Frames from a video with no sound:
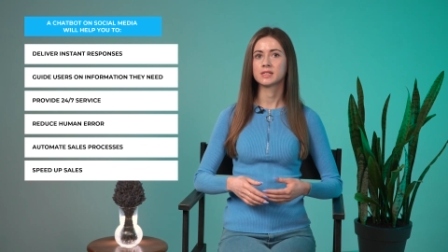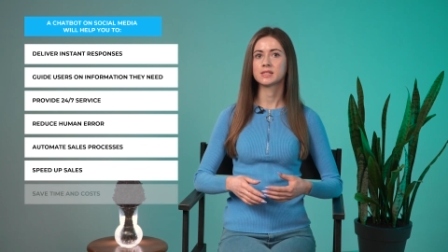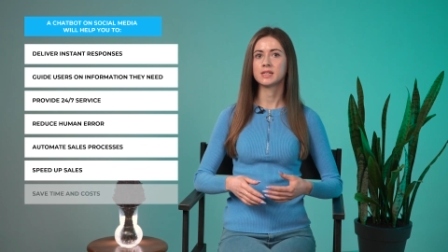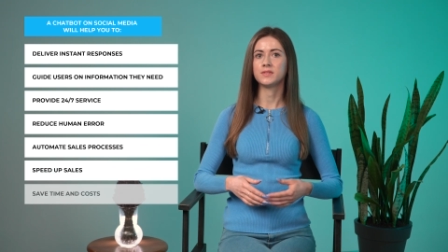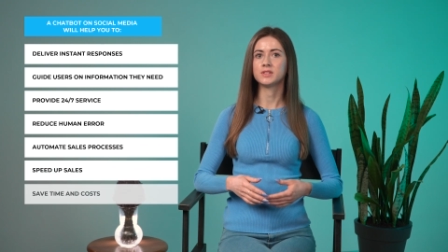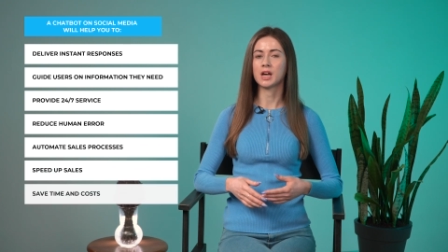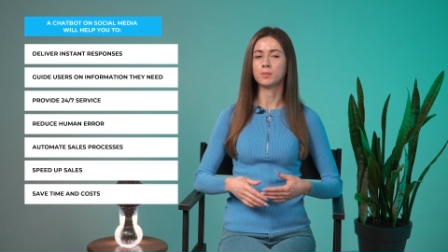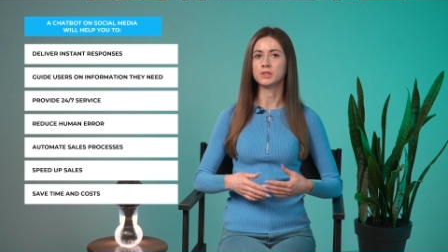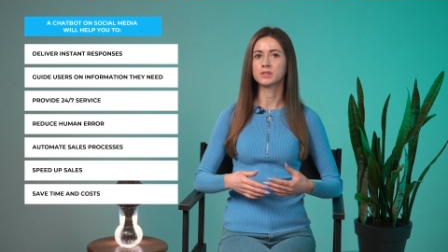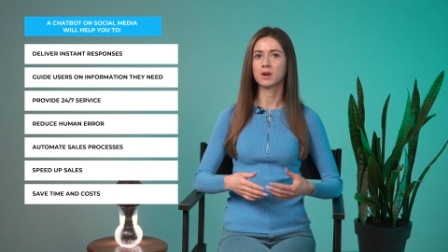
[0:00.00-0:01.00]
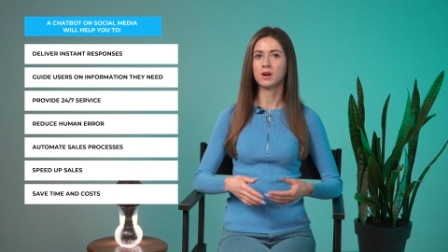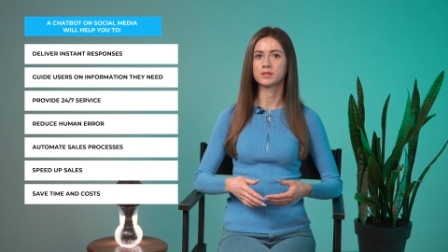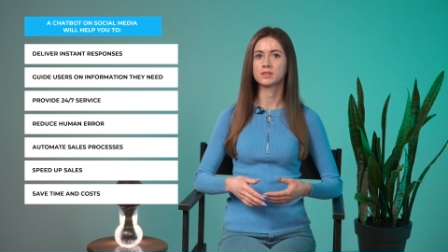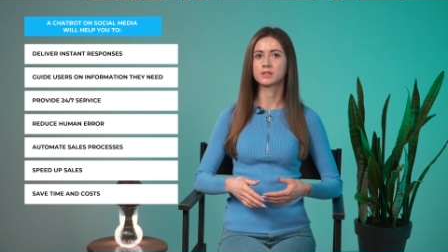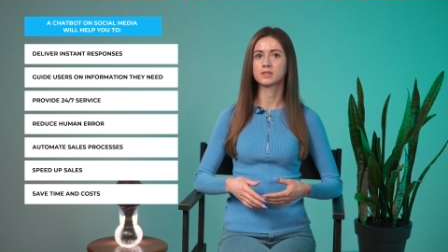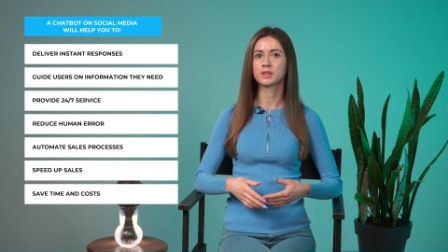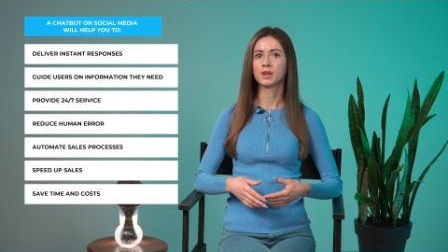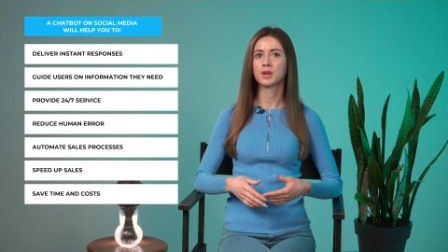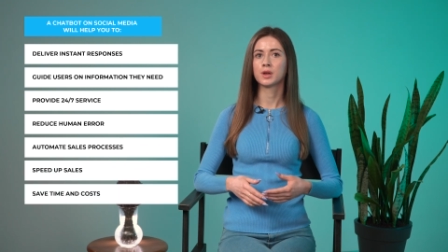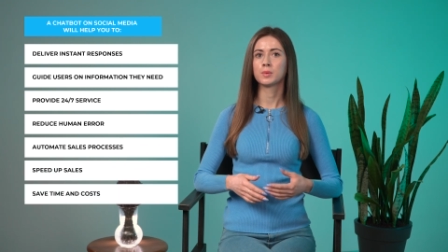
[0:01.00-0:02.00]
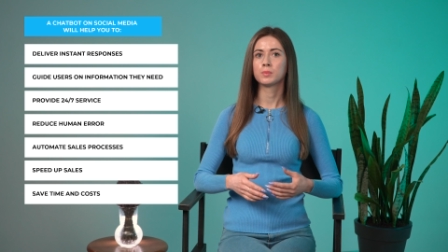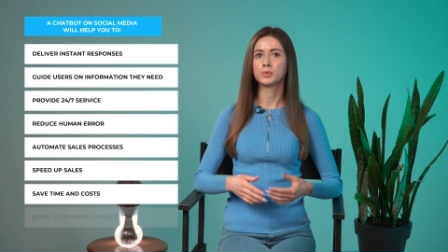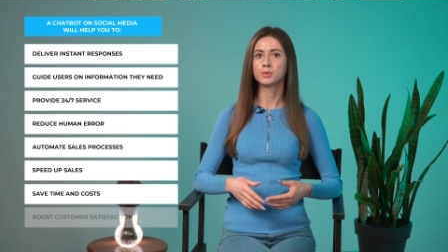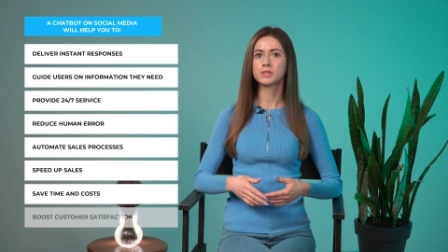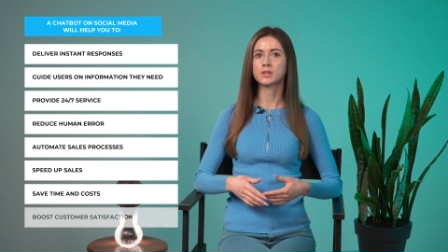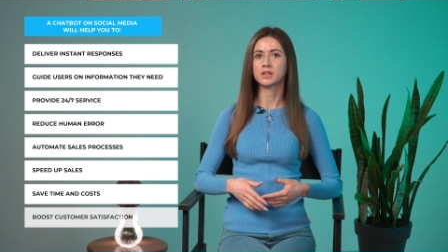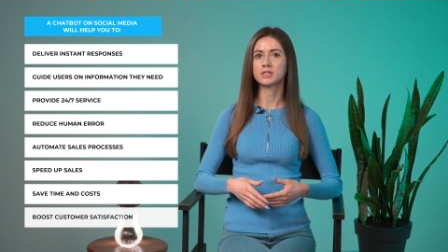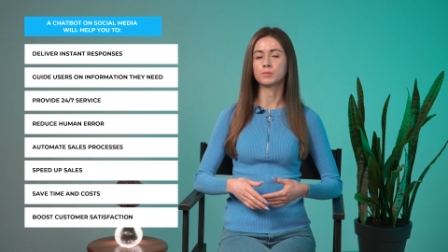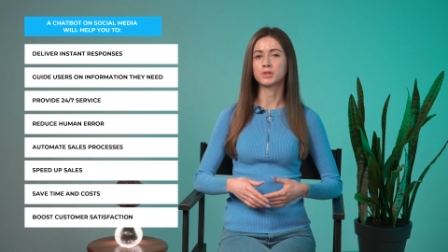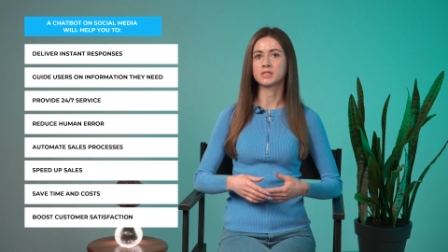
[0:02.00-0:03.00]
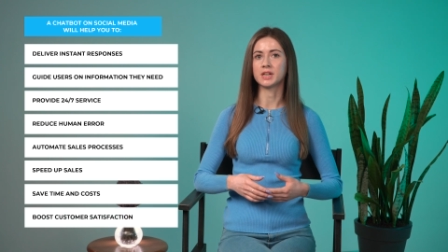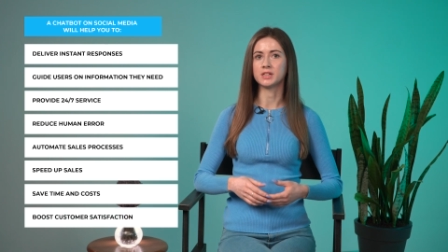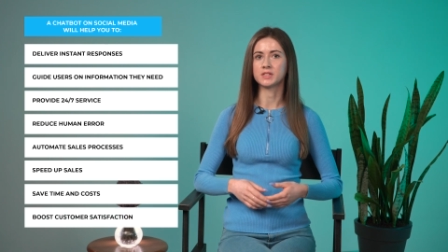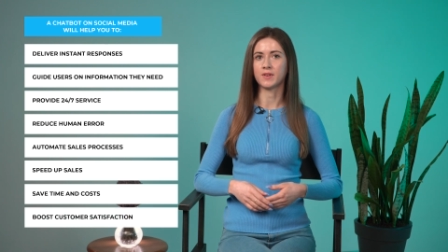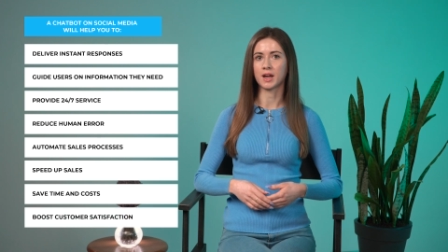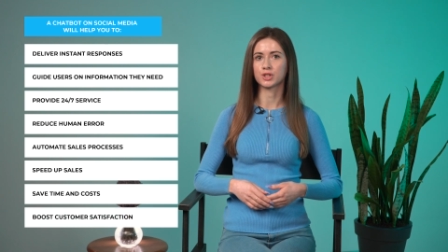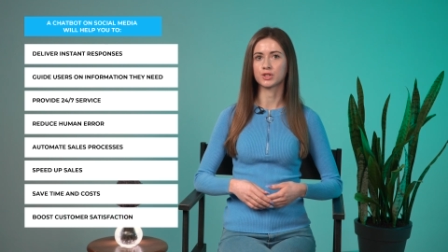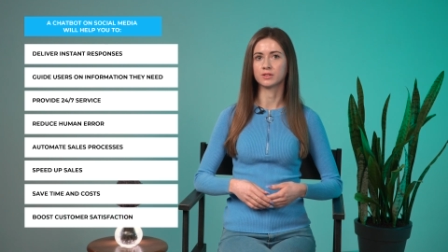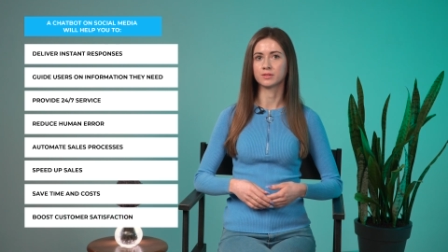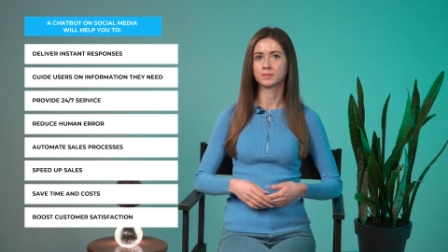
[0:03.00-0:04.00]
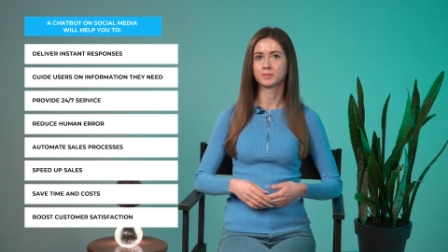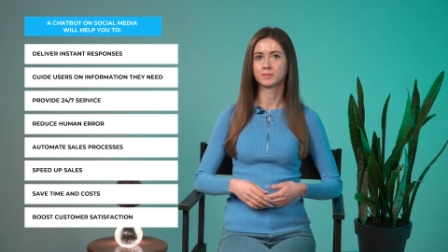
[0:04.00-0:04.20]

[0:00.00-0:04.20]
save time and costs, boost customer satisfaction.